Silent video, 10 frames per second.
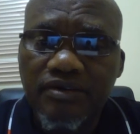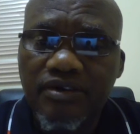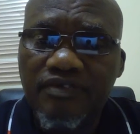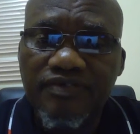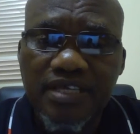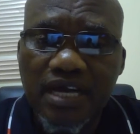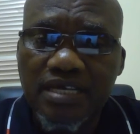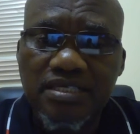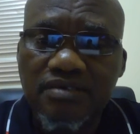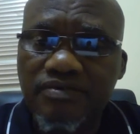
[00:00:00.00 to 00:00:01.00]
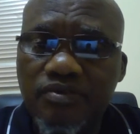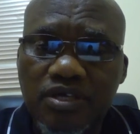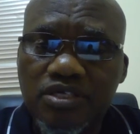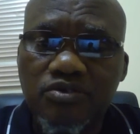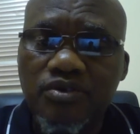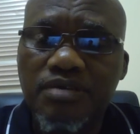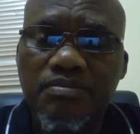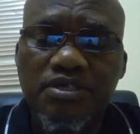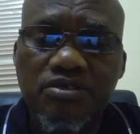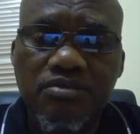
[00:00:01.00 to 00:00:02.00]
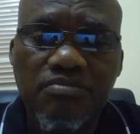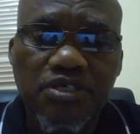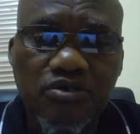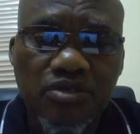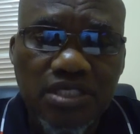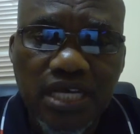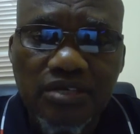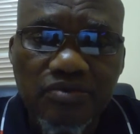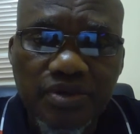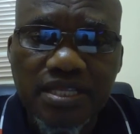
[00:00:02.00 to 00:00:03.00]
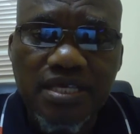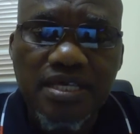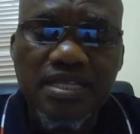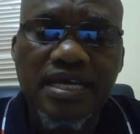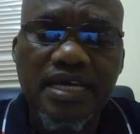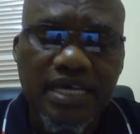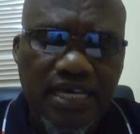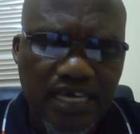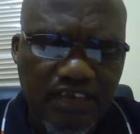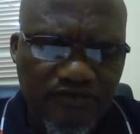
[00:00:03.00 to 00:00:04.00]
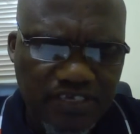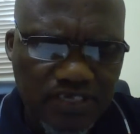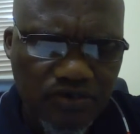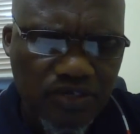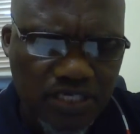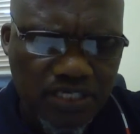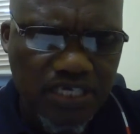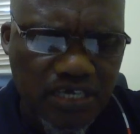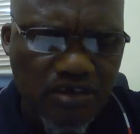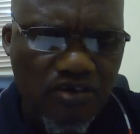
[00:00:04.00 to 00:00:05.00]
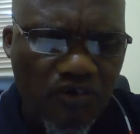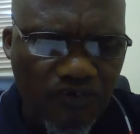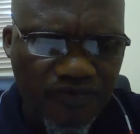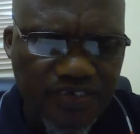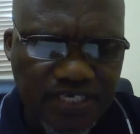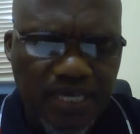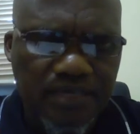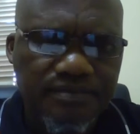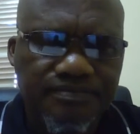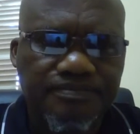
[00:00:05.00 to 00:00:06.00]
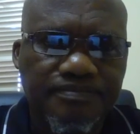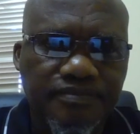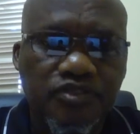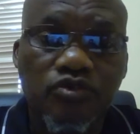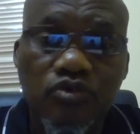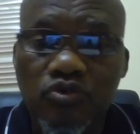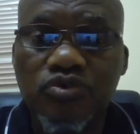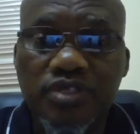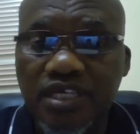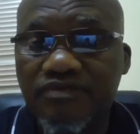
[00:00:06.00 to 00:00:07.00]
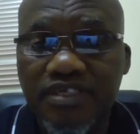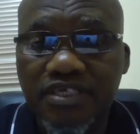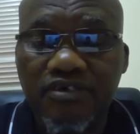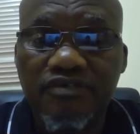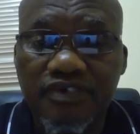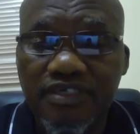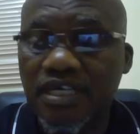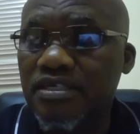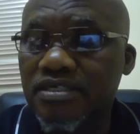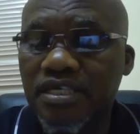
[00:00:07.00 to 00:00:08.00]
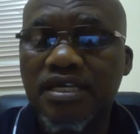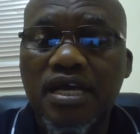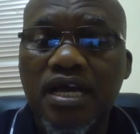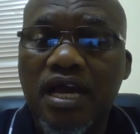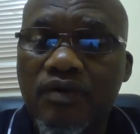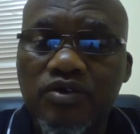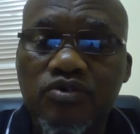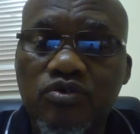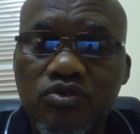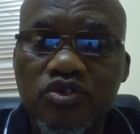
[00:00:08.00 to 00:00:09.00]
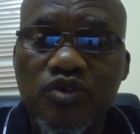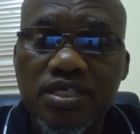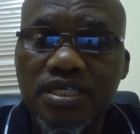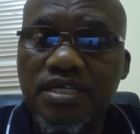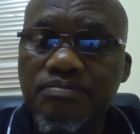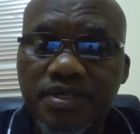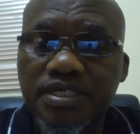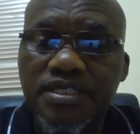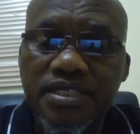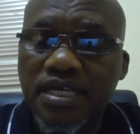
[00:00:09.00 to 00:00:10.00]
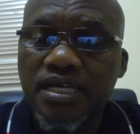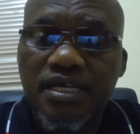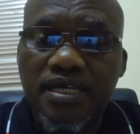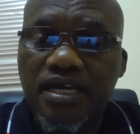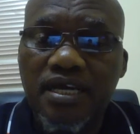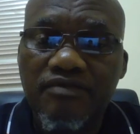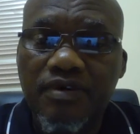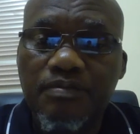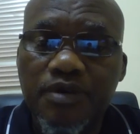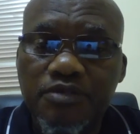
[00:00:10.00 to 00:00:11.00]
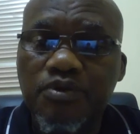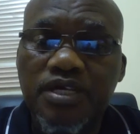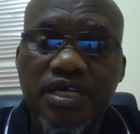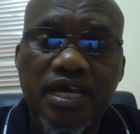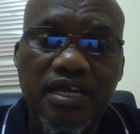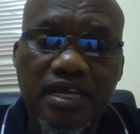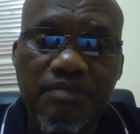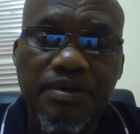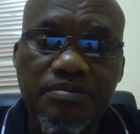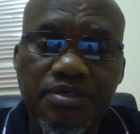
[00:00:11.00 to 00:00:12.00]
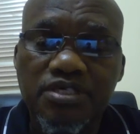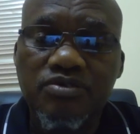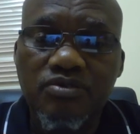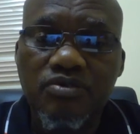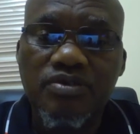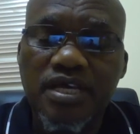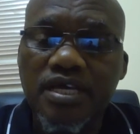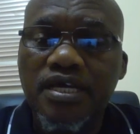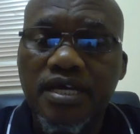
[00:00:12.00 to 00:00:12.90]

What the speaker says: Or if he wants so, he must consult with the investigating officer. You go to the investigating officer and say, I want to go to Swaziland, please, can I have my passport? Can I get permission to go there?